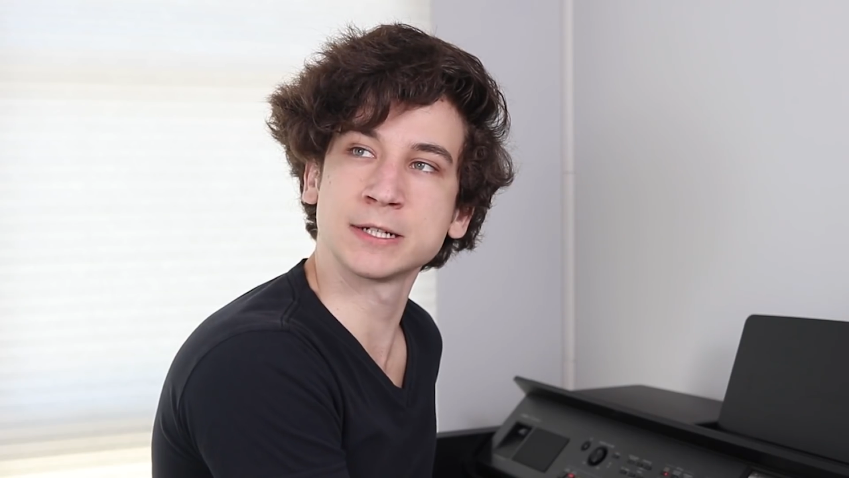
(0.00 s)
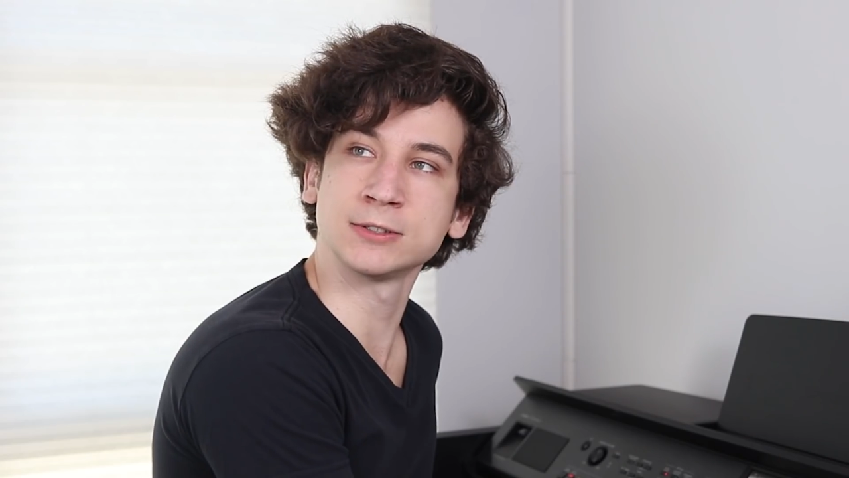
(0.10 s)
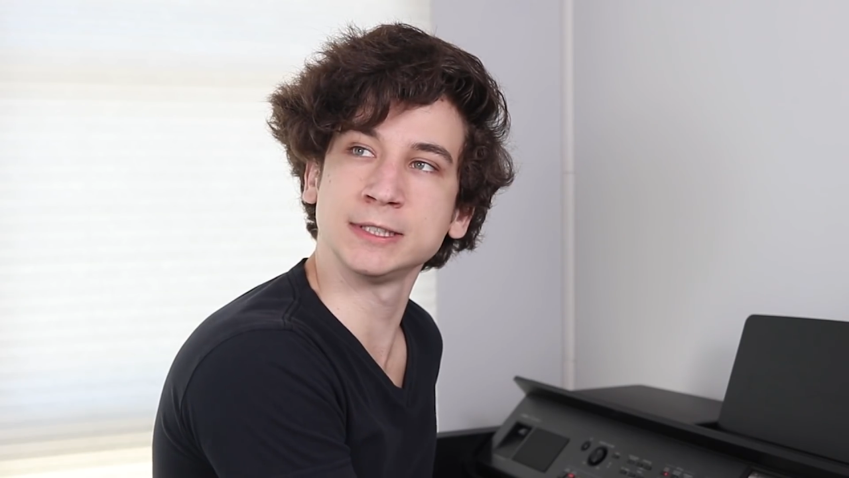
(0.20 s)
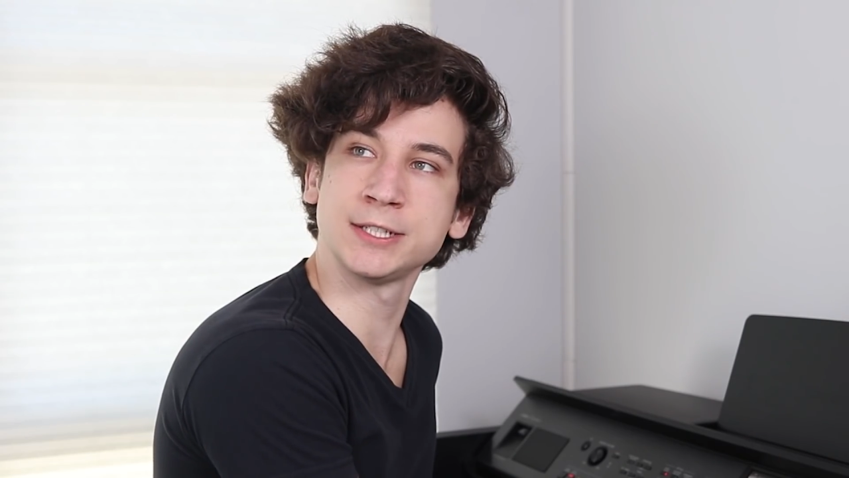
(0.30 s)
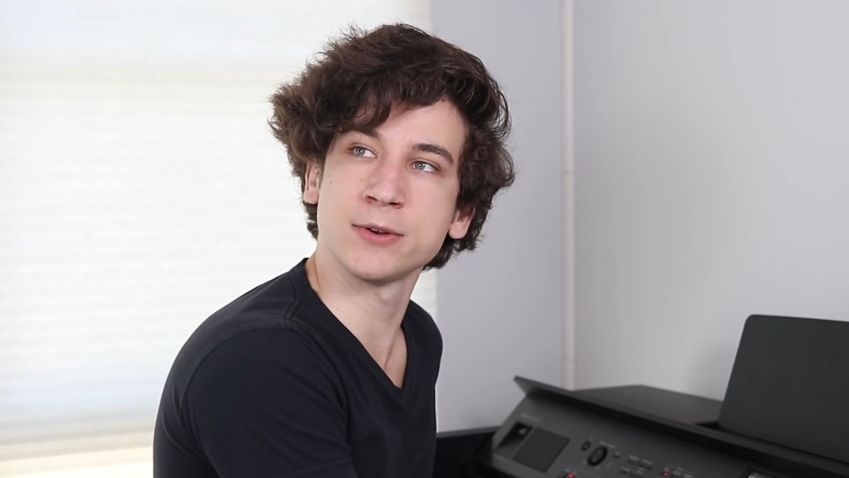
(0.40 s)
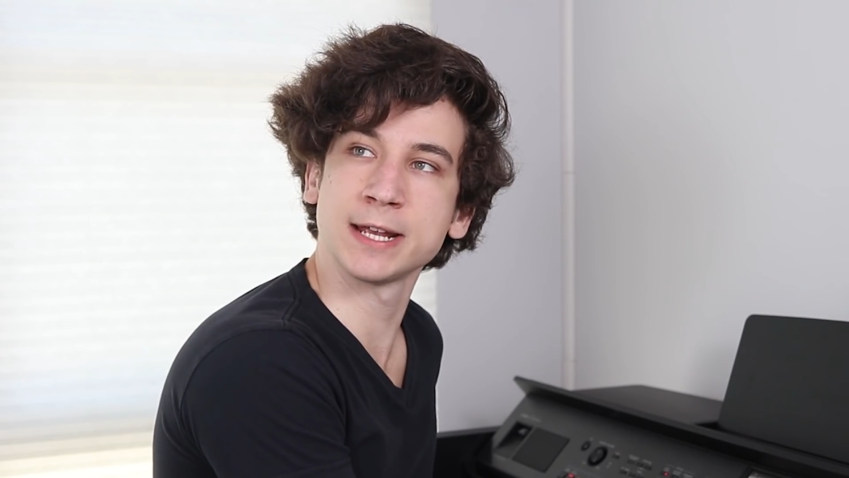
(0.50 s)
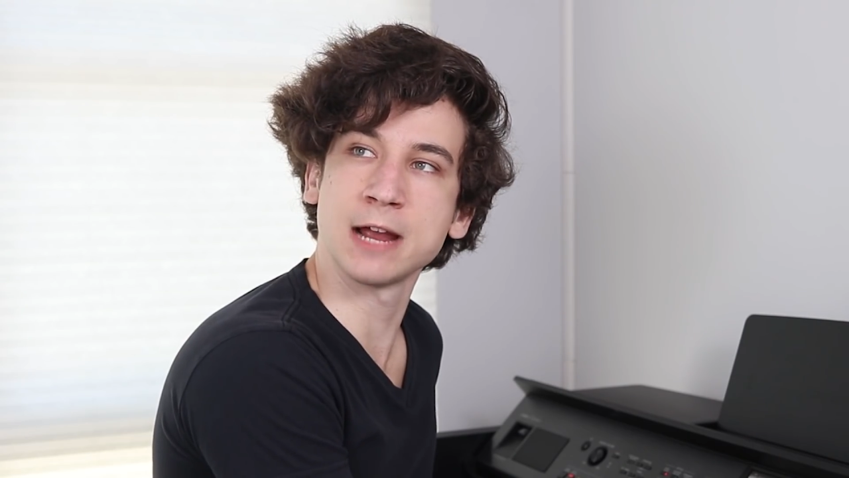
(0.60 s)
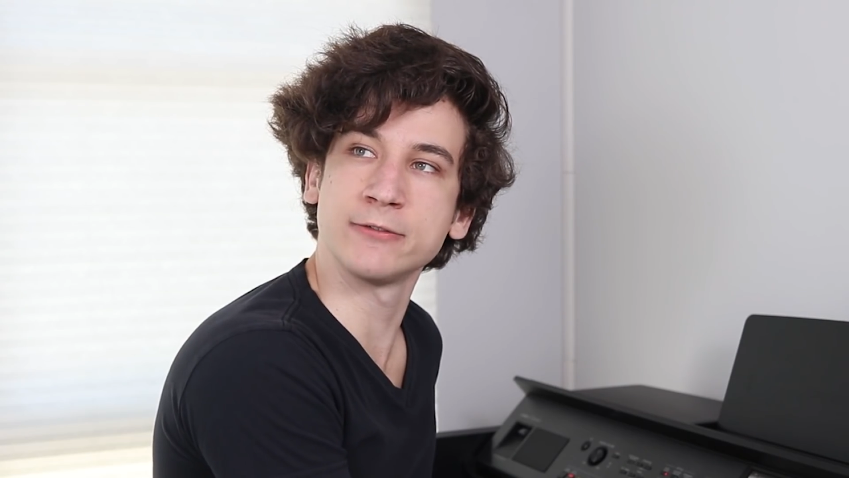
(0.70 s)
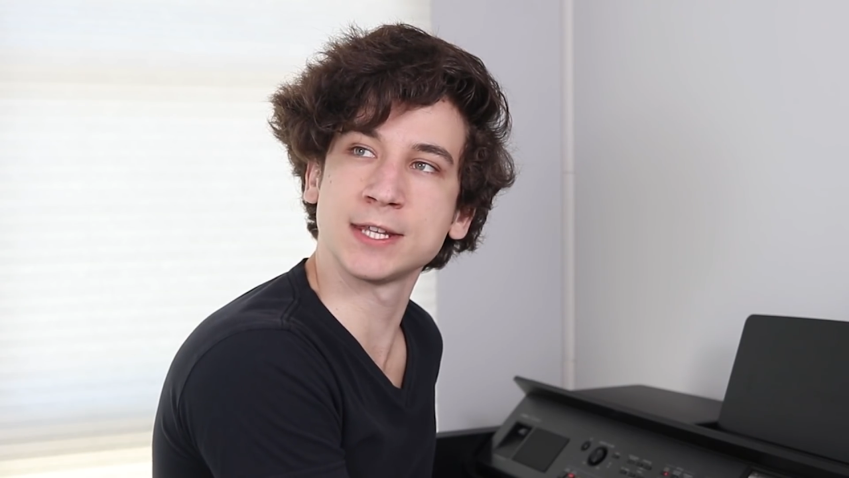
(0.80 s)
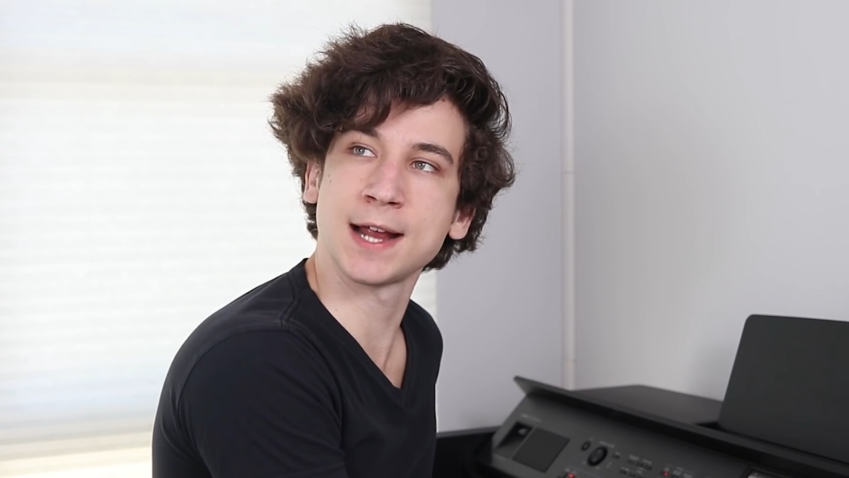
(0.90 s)
literally
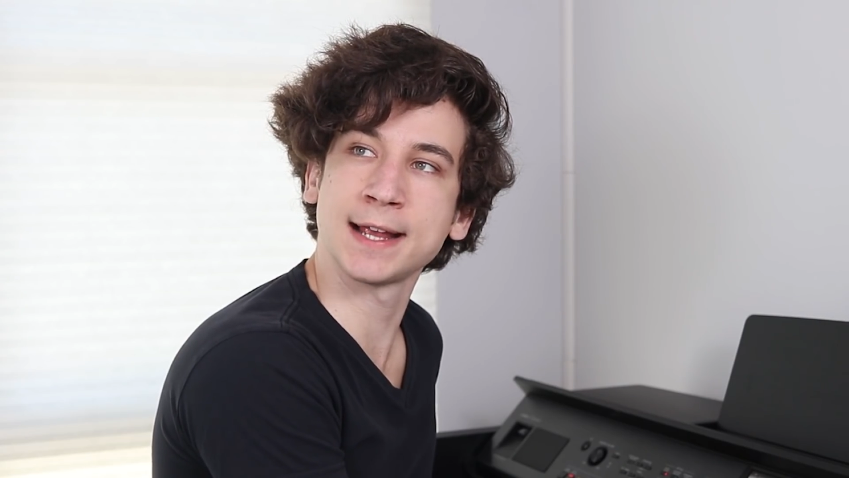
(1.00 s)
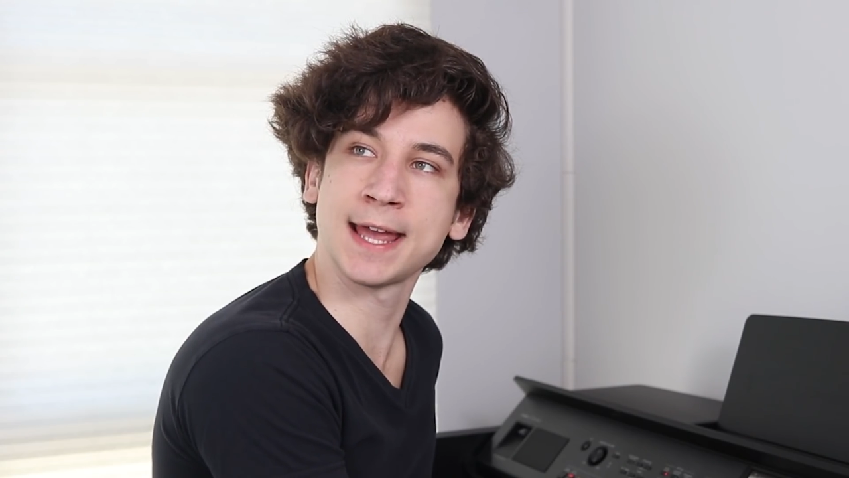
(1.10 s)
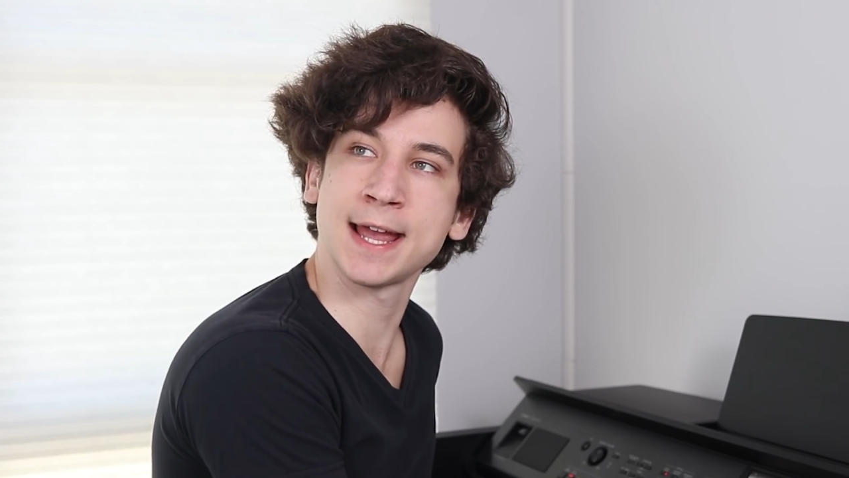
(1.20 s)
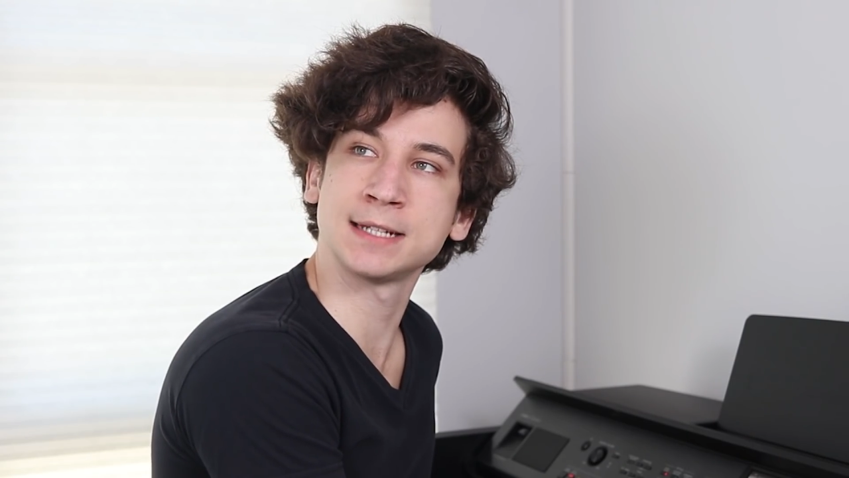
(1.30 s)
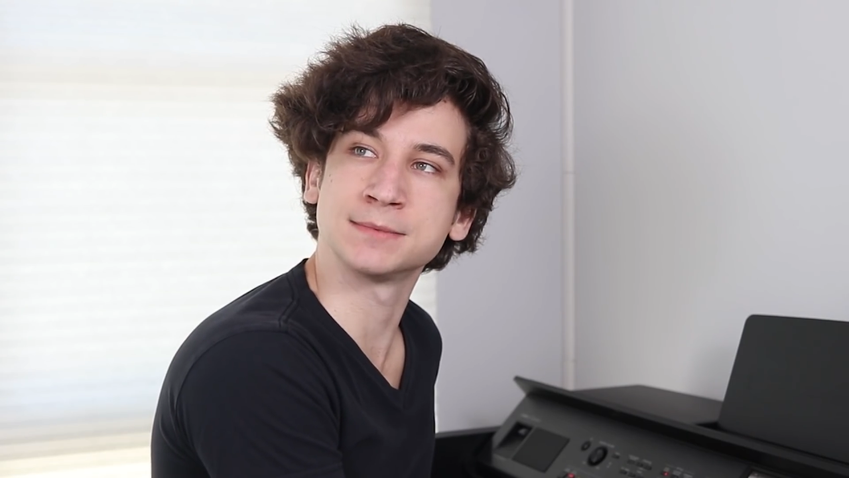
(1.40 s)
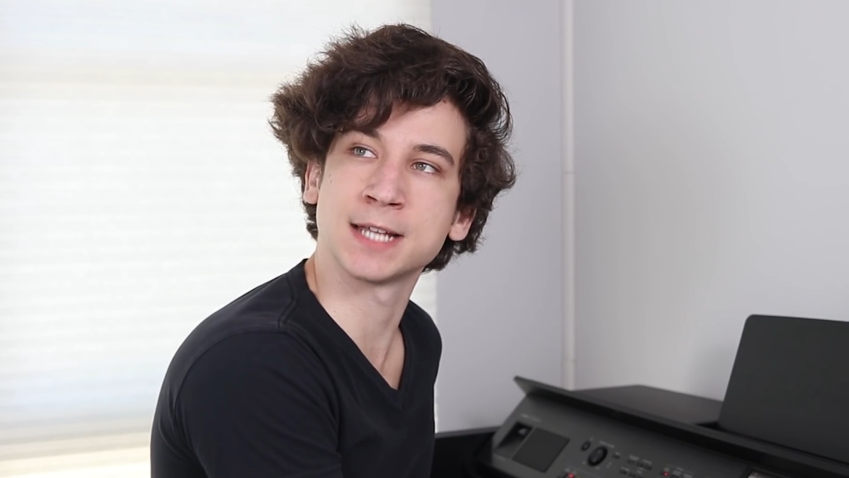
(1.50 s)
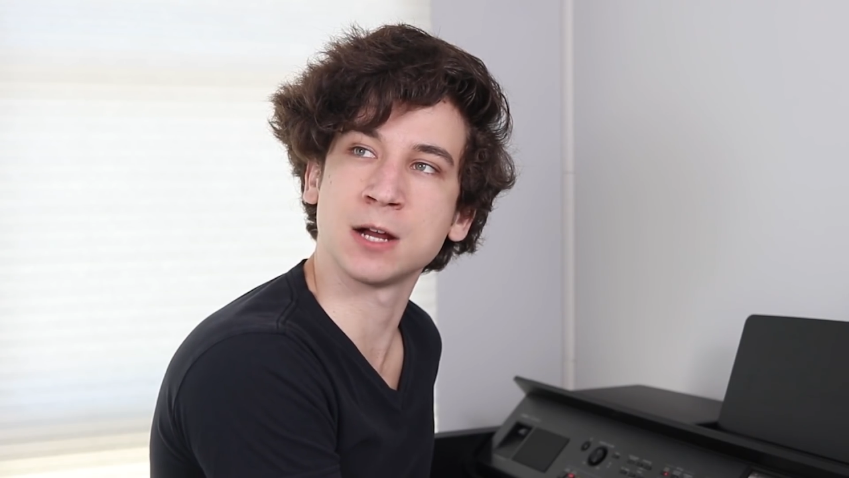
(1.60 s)
doing everything I can